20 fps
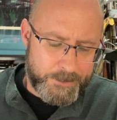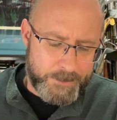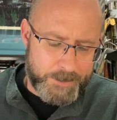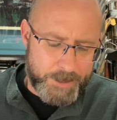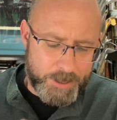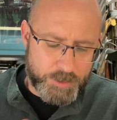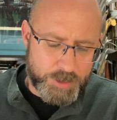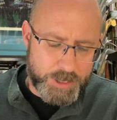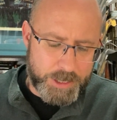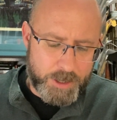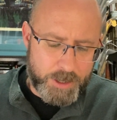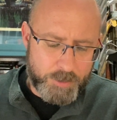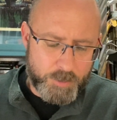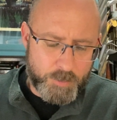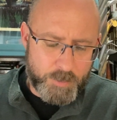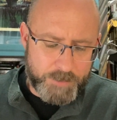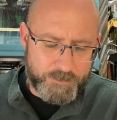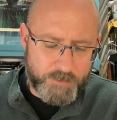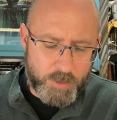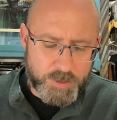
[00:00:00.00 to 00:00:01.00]
Here's another
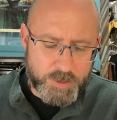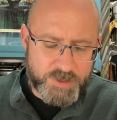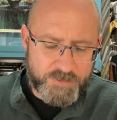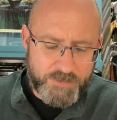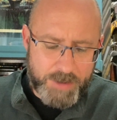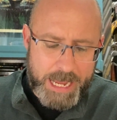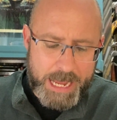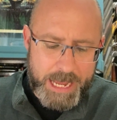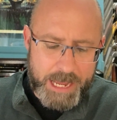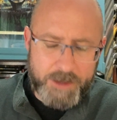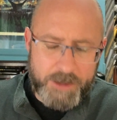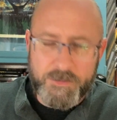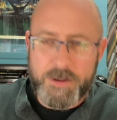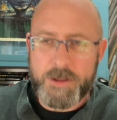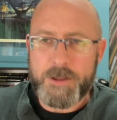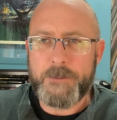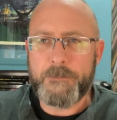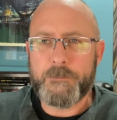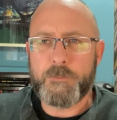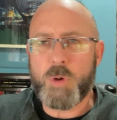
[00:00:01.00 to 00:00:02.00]
one, verse 5.
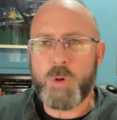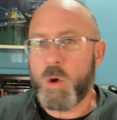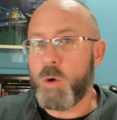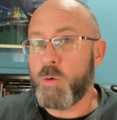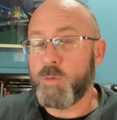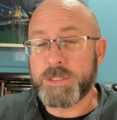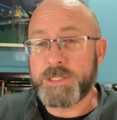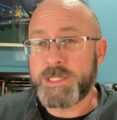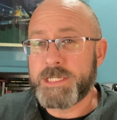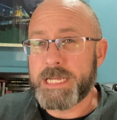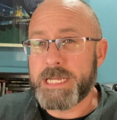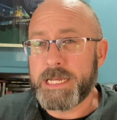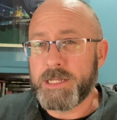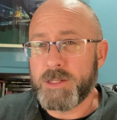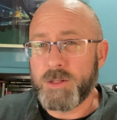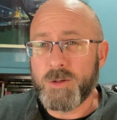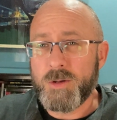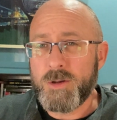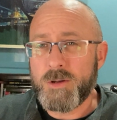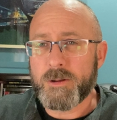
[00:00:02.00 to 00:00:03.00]
Paul would say,
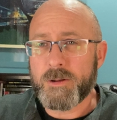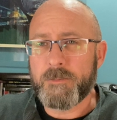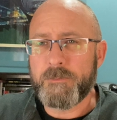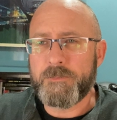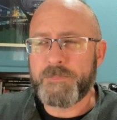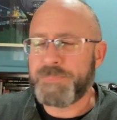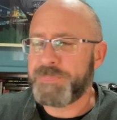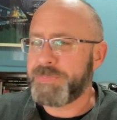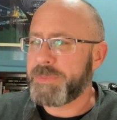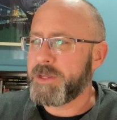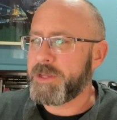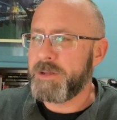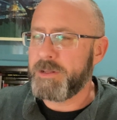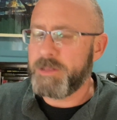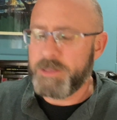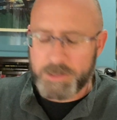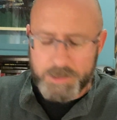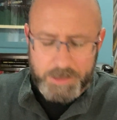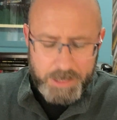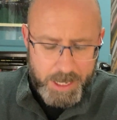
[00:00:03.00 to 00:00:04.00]
Look,
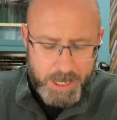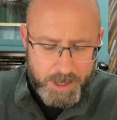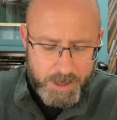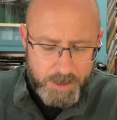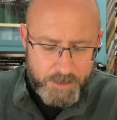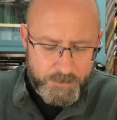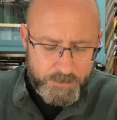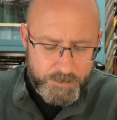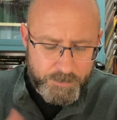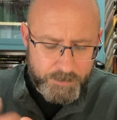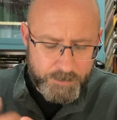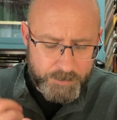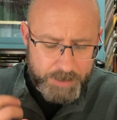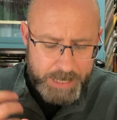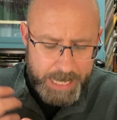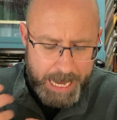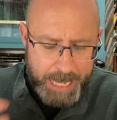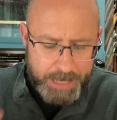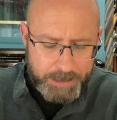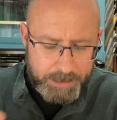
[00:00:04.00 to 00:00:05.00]
love
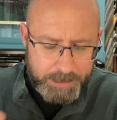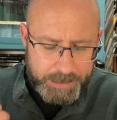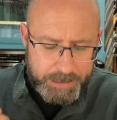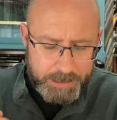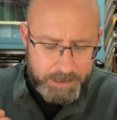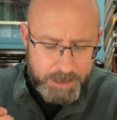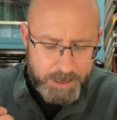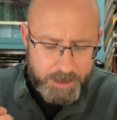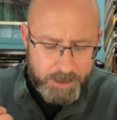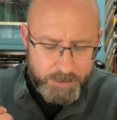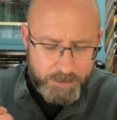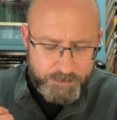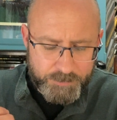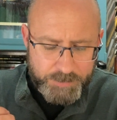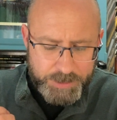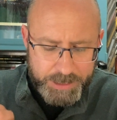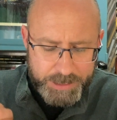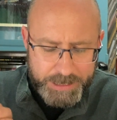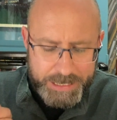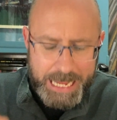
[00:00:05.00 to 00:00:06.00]
Godly love
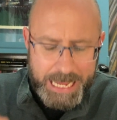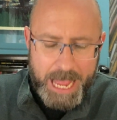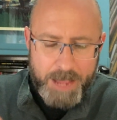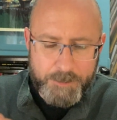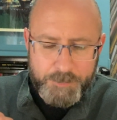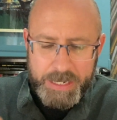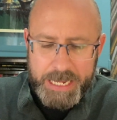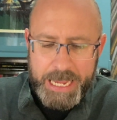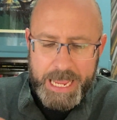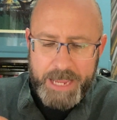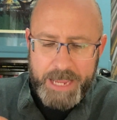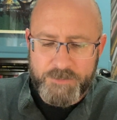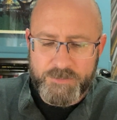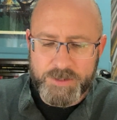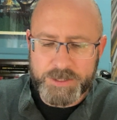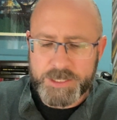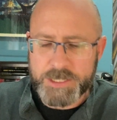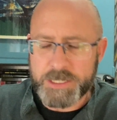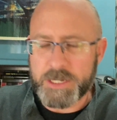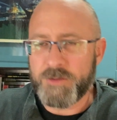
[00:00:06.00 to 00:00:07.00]
doth not behave
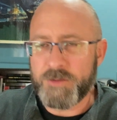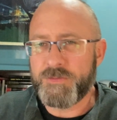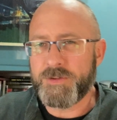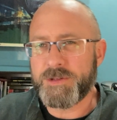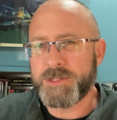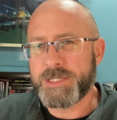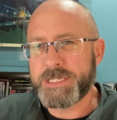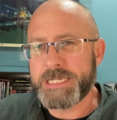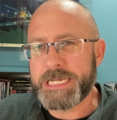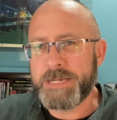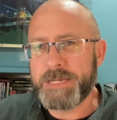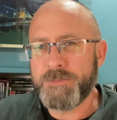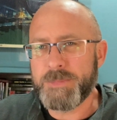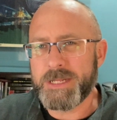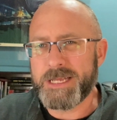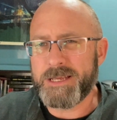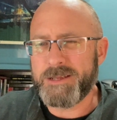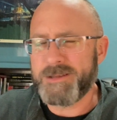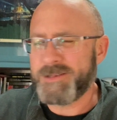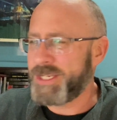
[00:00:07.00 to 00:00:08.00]
itself
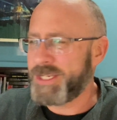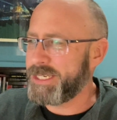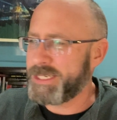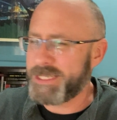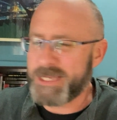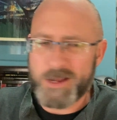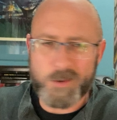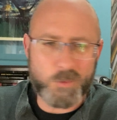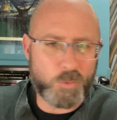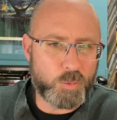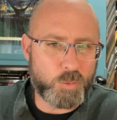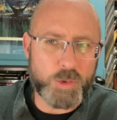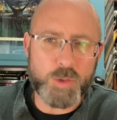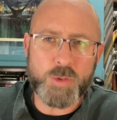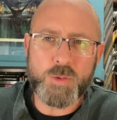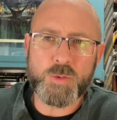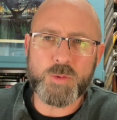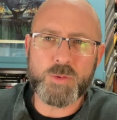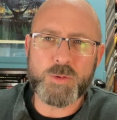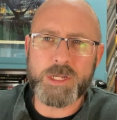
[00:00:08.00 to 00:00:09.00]
unseemly. It's just not
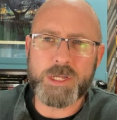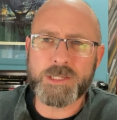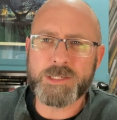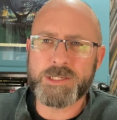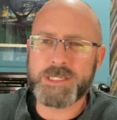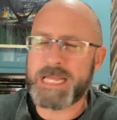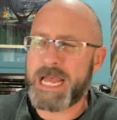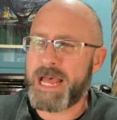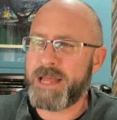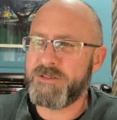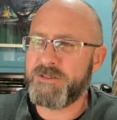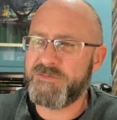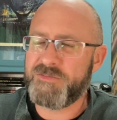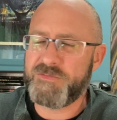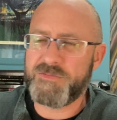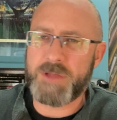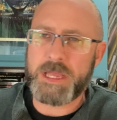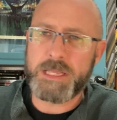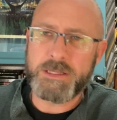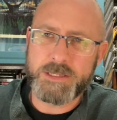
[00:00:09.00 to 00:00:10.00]
rude. It's not
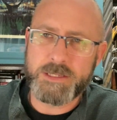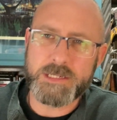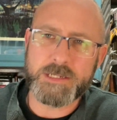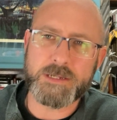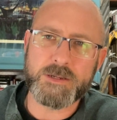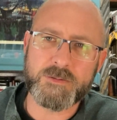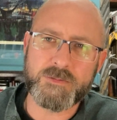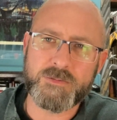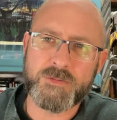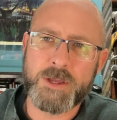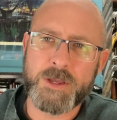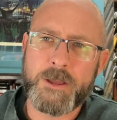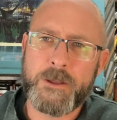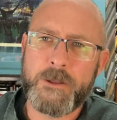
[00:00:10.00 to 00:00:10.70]
offensive.